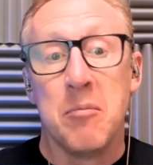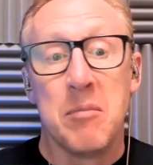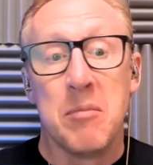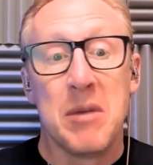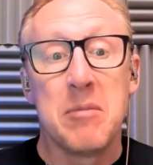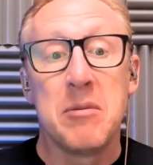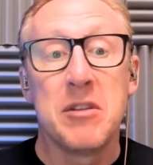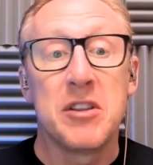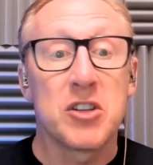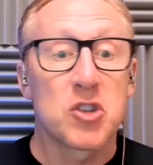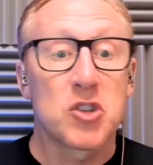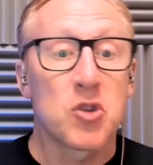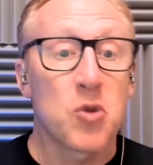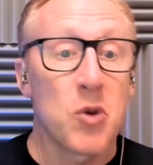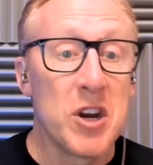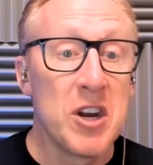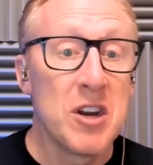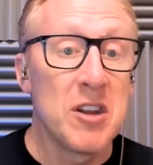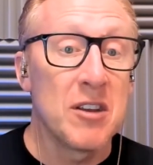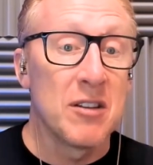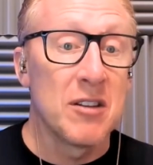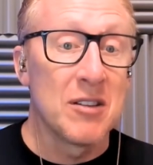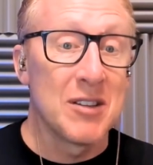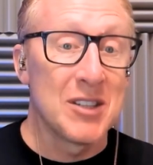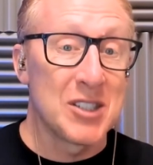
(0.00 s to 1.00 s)
Maybe the
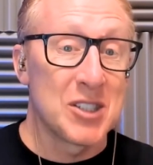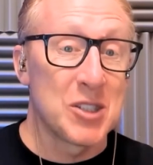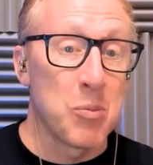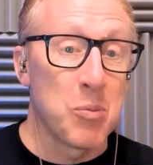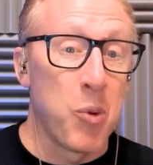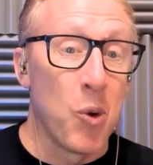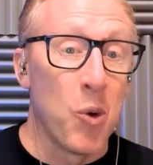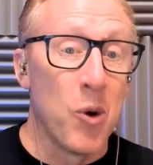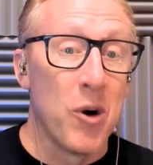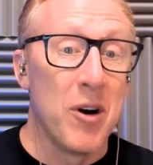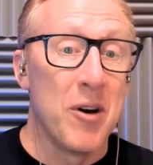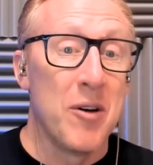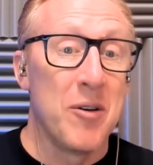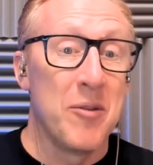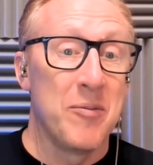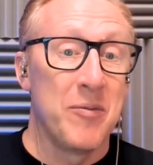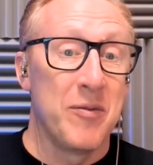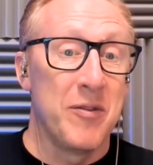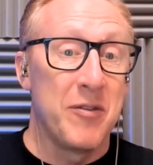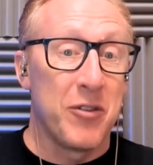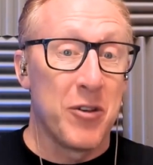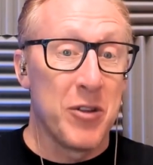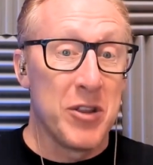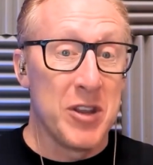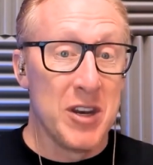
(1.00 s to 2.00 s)
training and the support
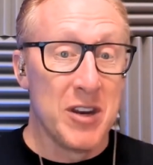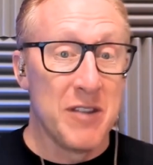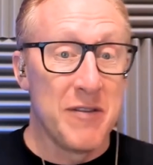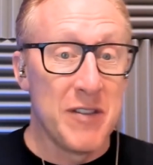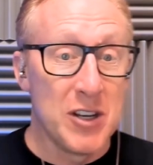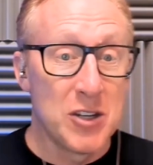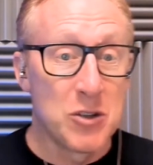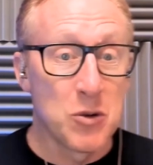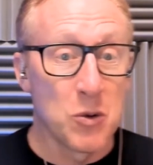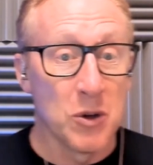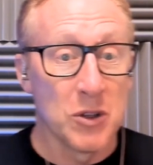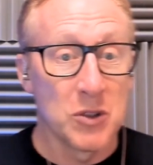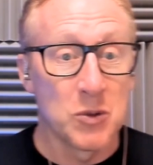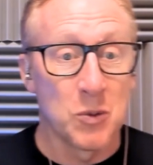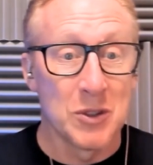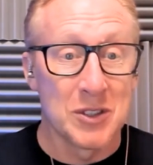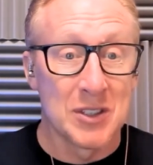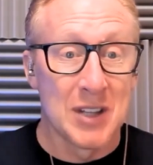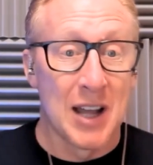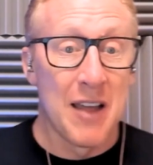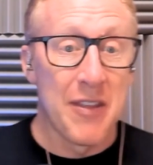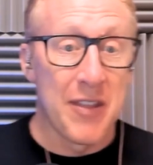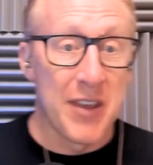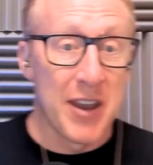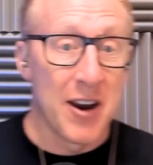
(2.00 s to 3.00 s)
for the individuals was
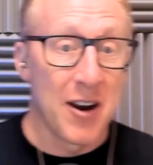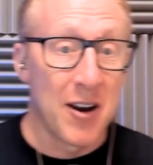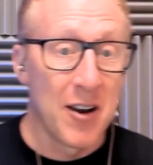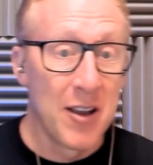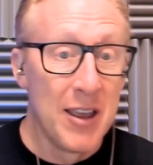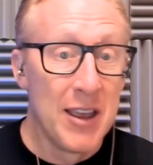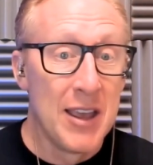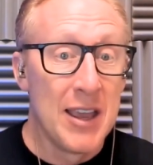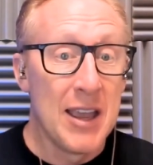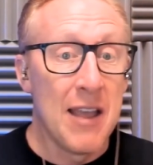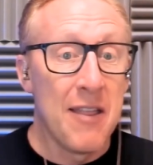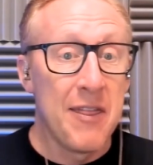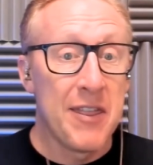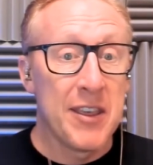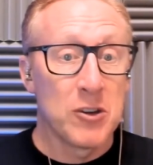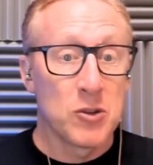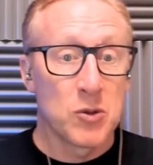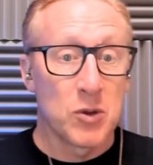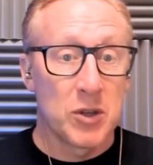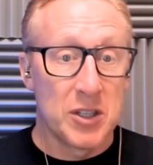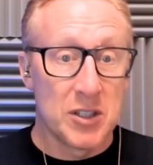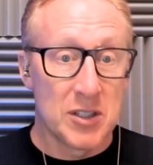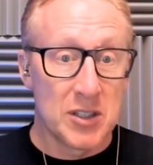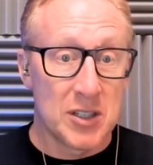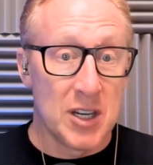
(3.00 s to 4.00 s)
not there, and things
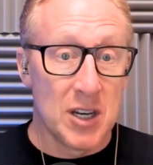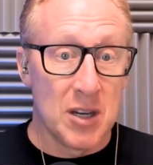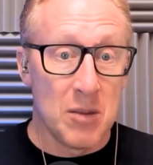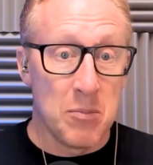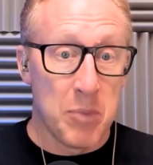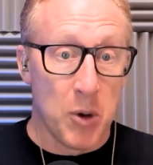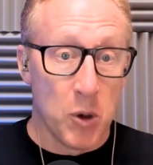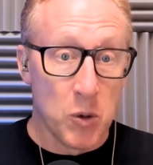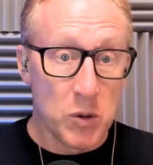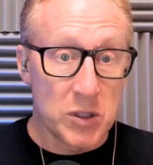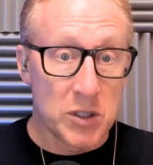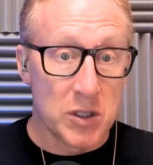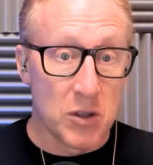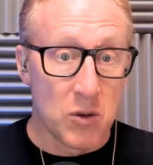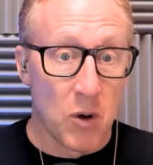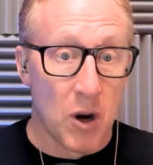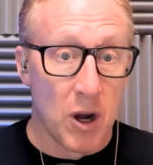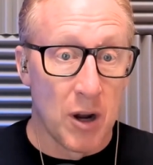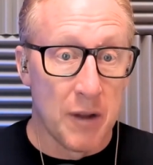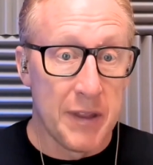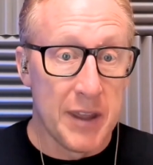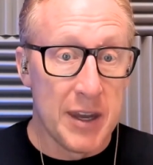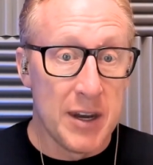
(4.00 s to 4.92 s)
were just getting posted wrong.